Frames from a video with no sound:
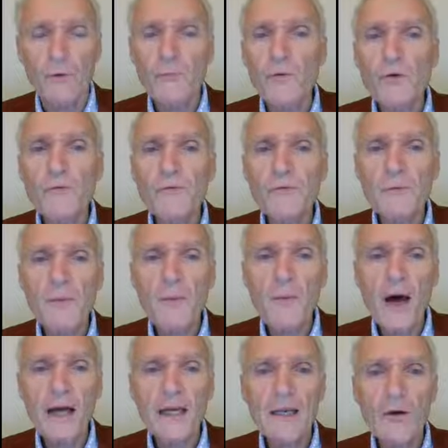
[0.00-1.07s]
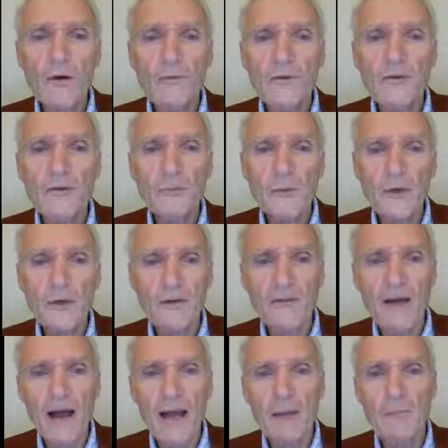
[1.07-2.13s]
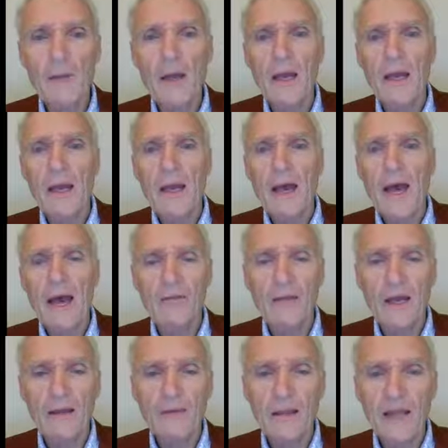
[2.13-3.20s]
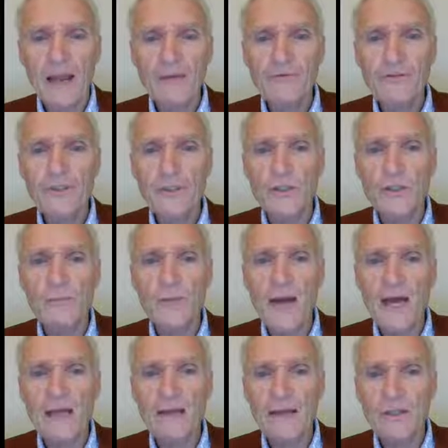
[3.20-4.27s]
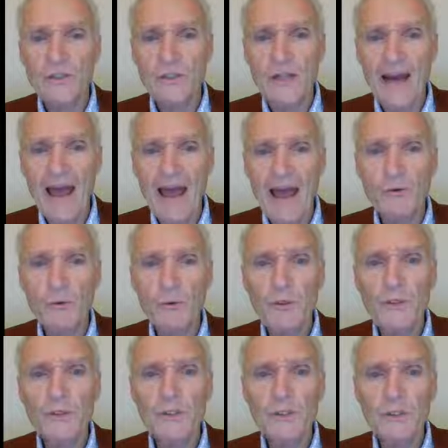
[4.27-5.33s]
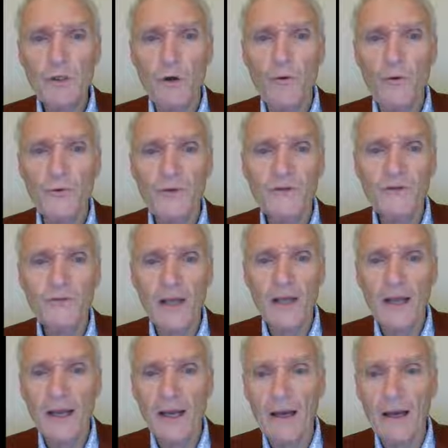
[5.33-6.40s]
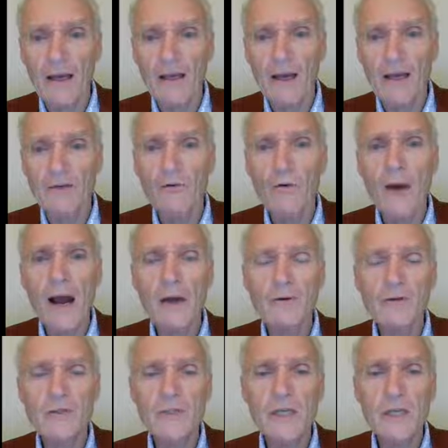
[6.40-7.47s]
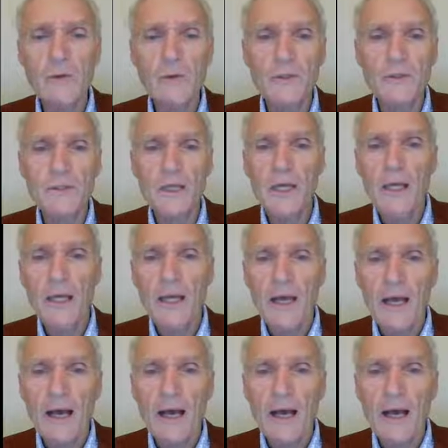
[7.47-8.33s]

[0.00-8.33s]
removed from the body over this period of time. And then the FDG PET is done afterwards. So this is a 2-hour sequence,